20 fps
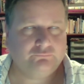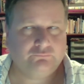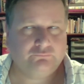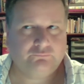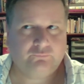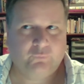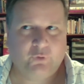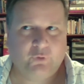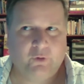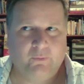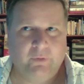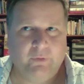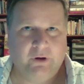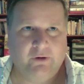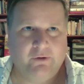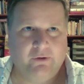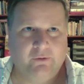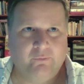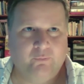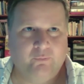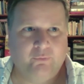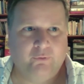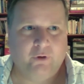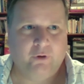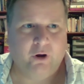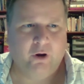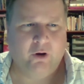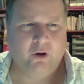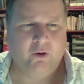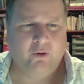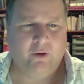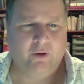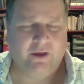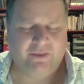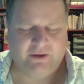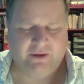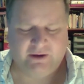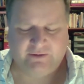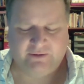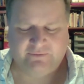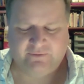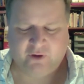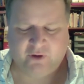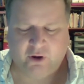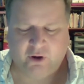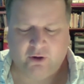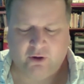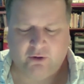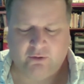Premiere Pro, I think it's called,